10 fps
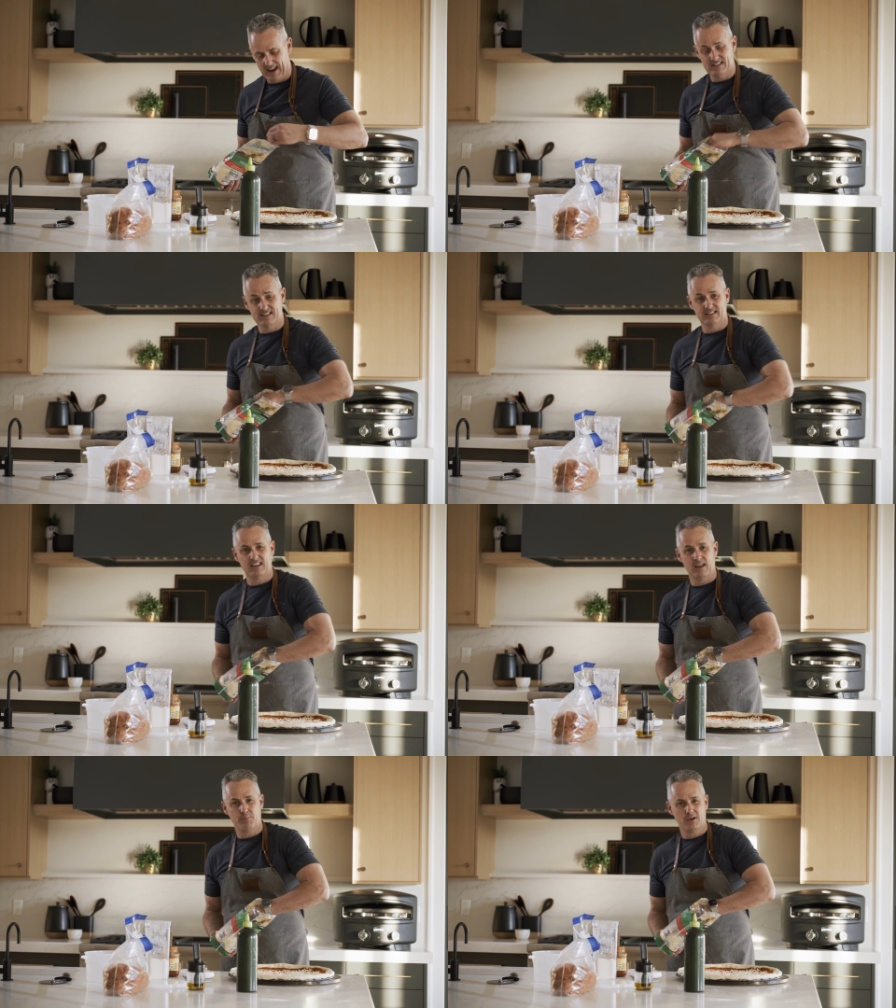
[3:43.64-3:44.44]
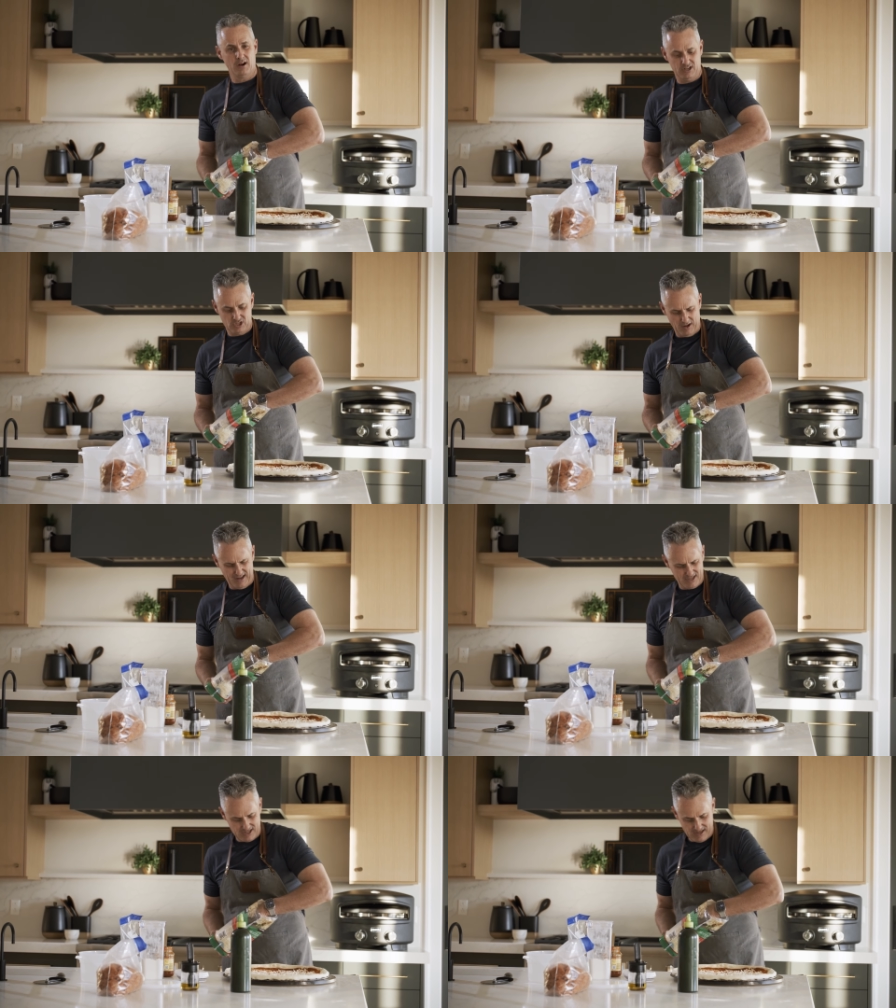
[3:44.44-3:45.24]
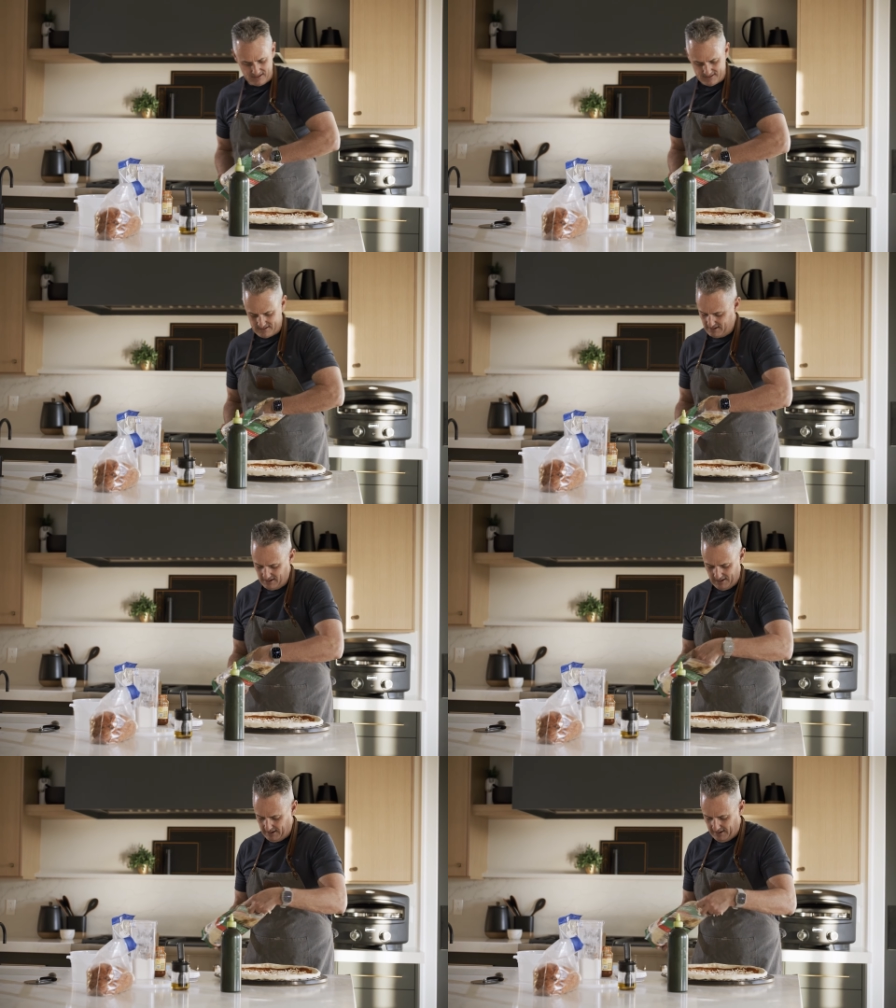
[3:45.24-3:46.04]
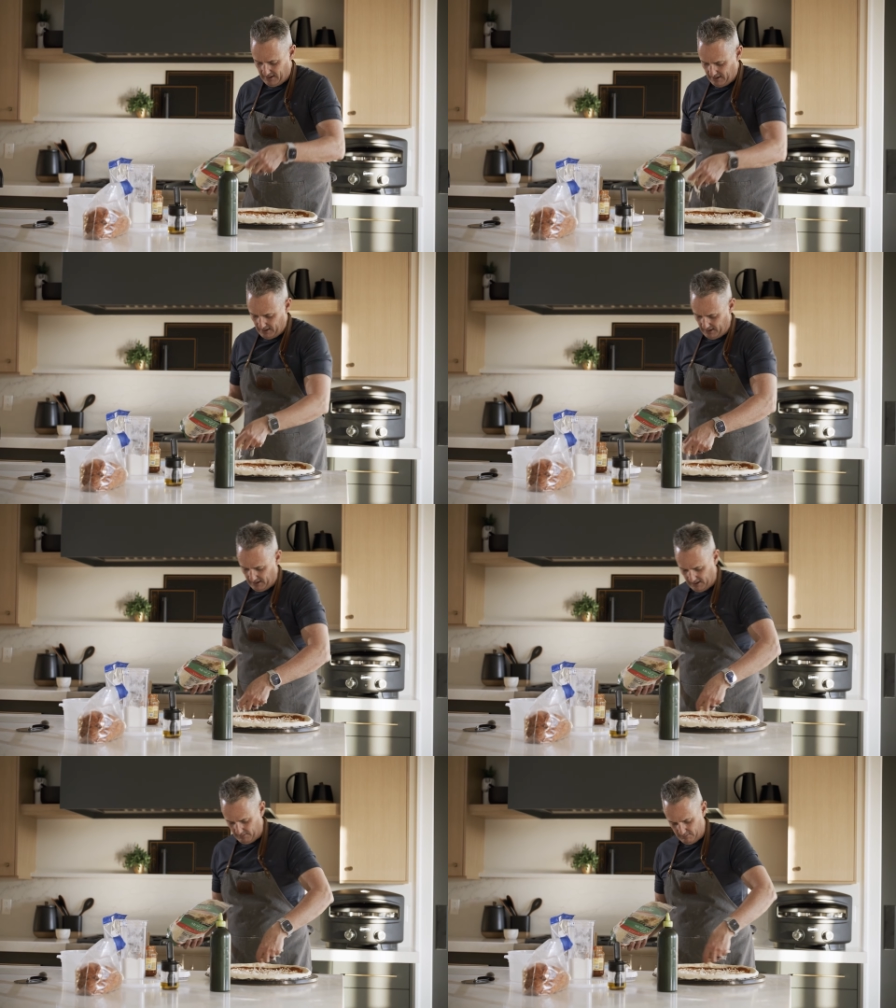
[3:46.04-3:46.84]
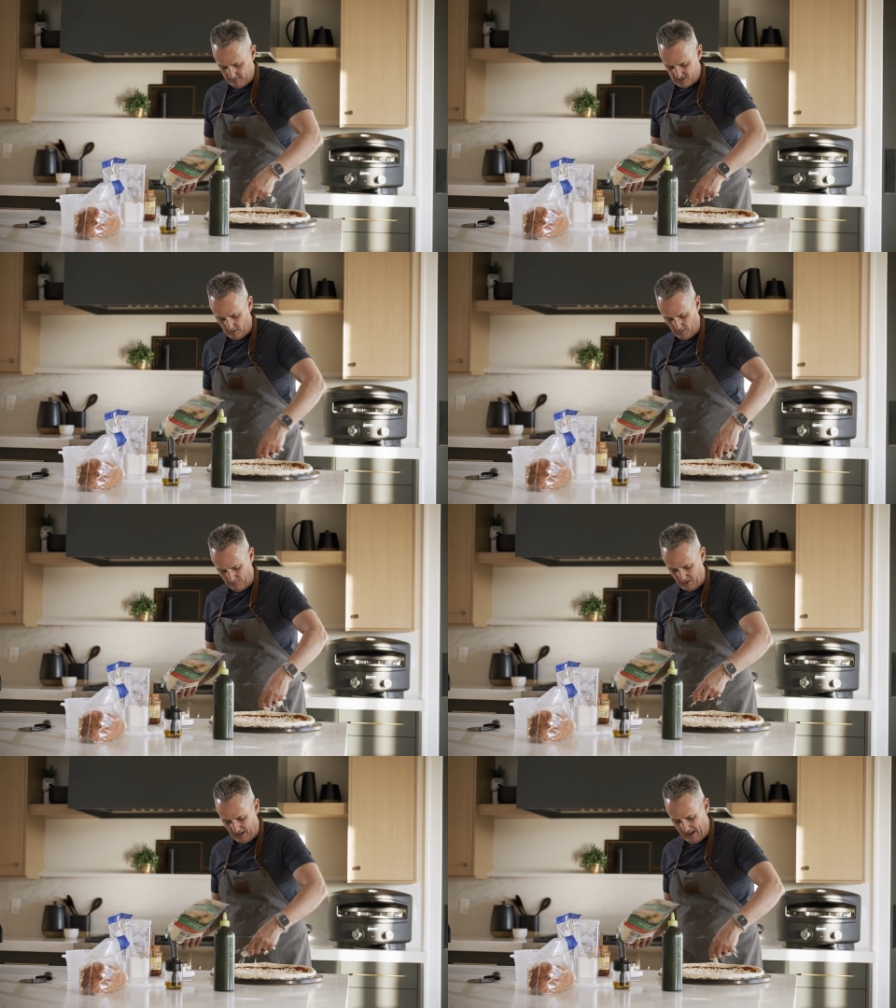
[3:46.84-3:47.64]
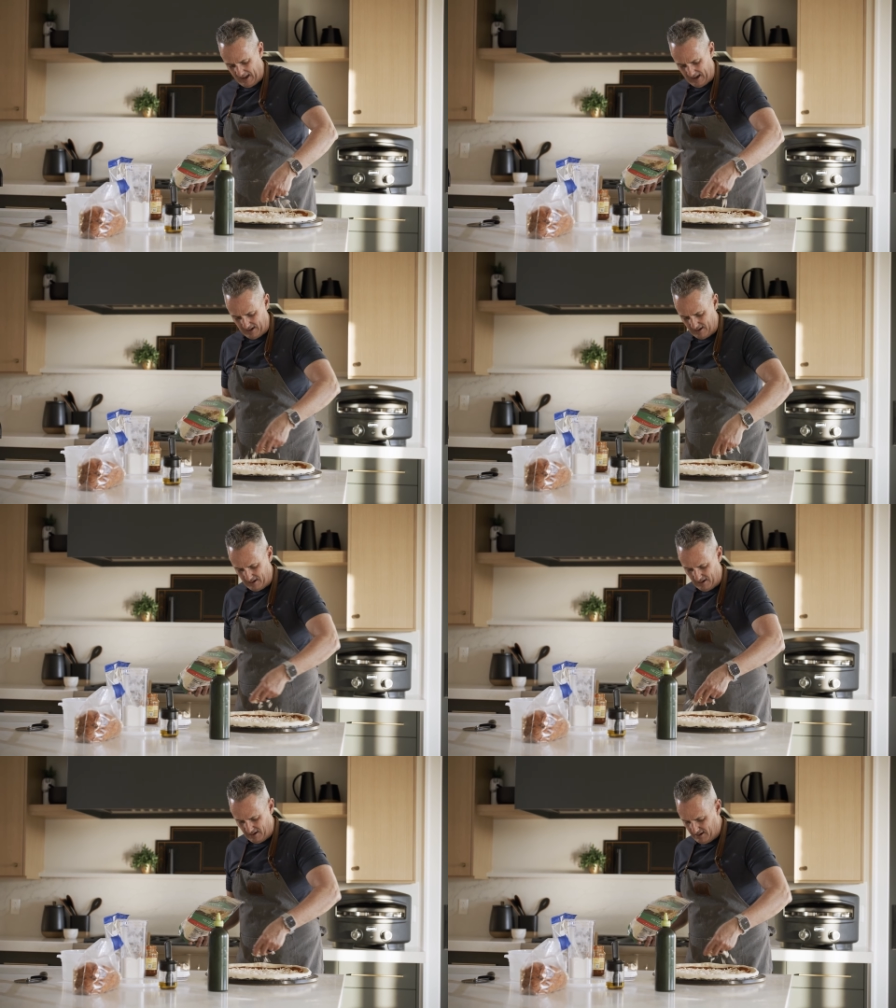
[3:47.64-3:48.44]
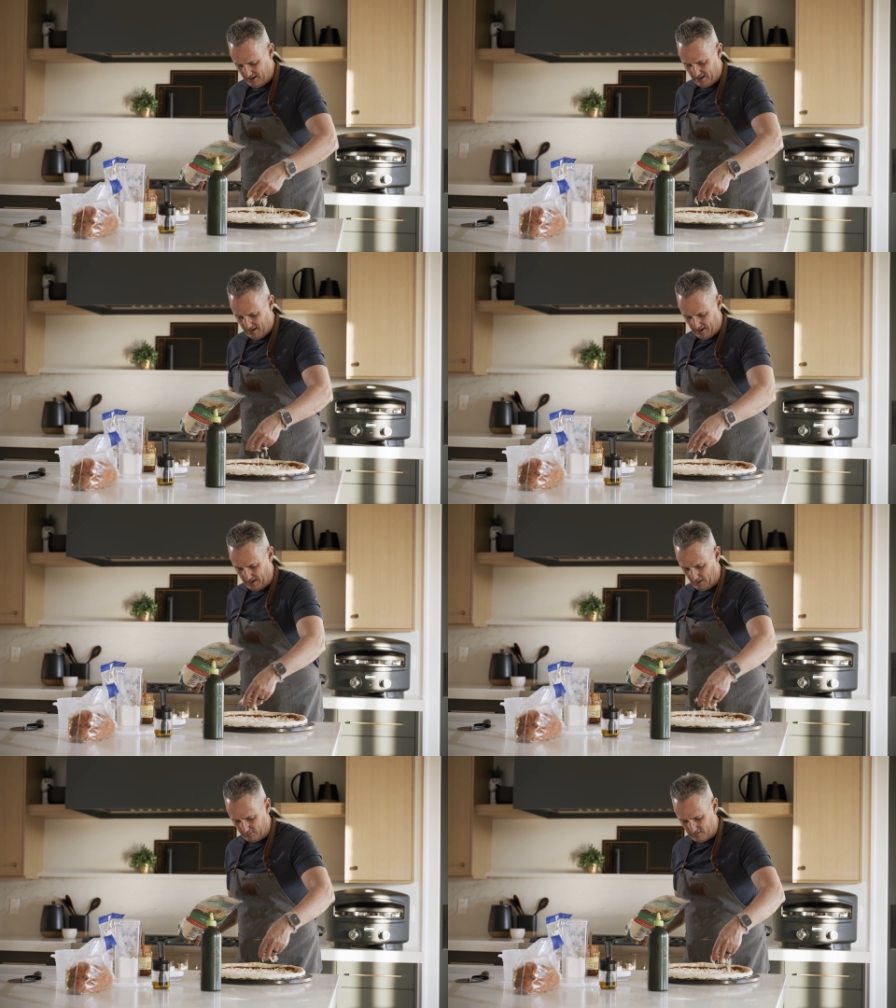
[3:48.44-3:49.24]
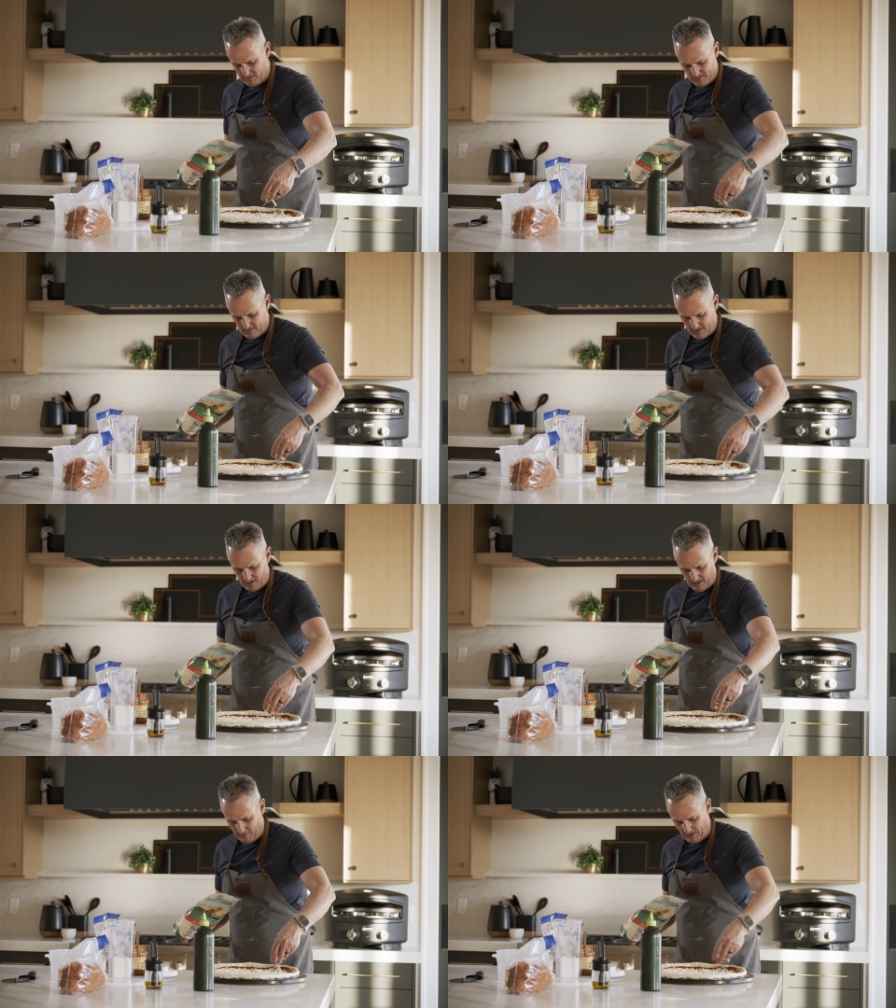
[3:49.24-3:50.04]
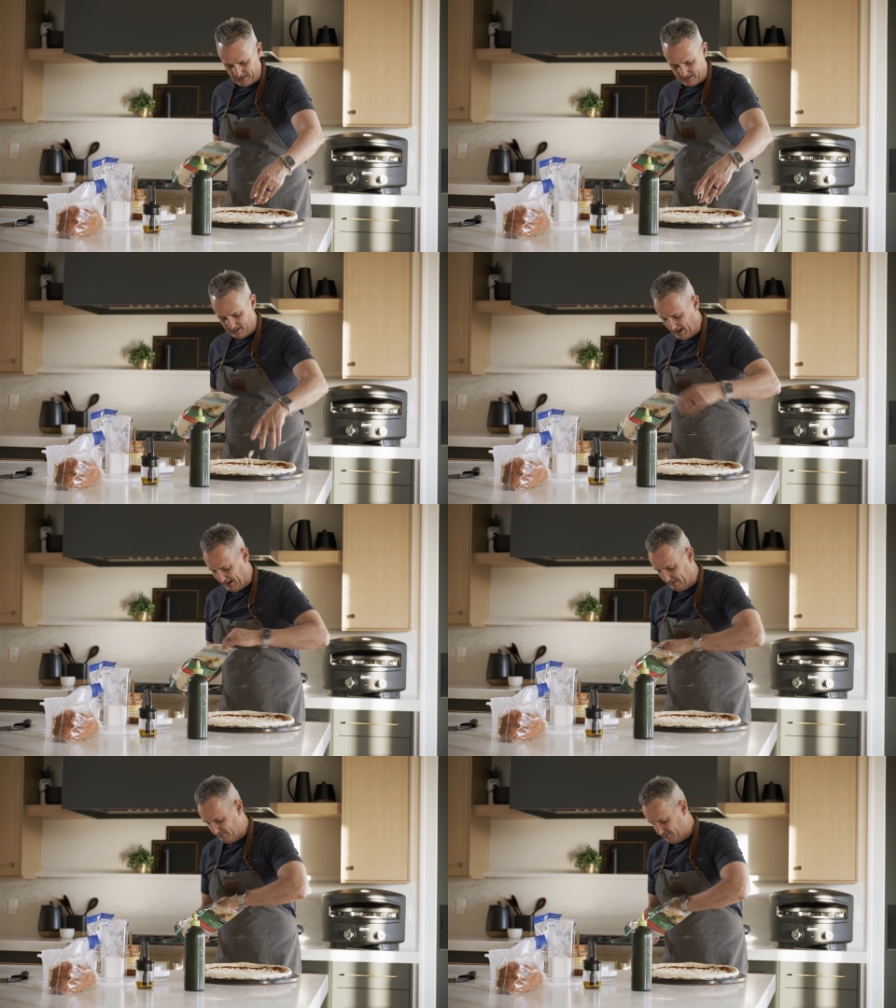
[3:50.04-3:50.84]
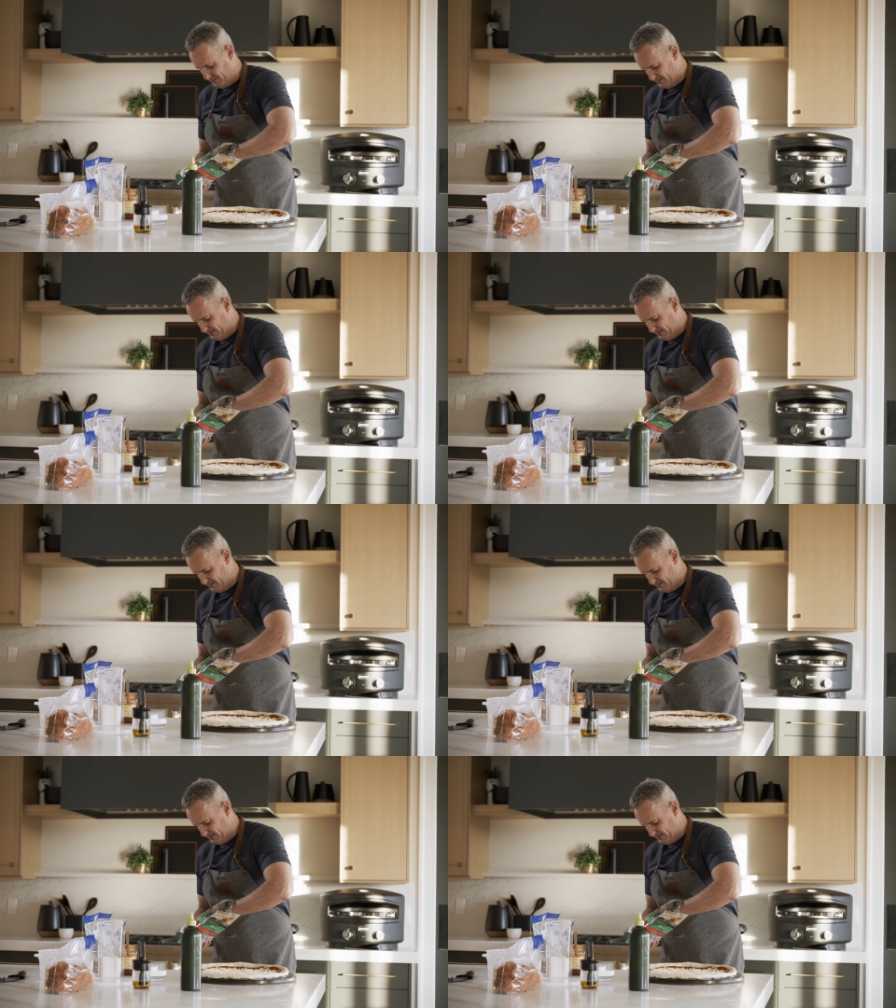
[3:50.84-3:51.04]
agent that they put on shredded cheese. So if you can, you've got the time,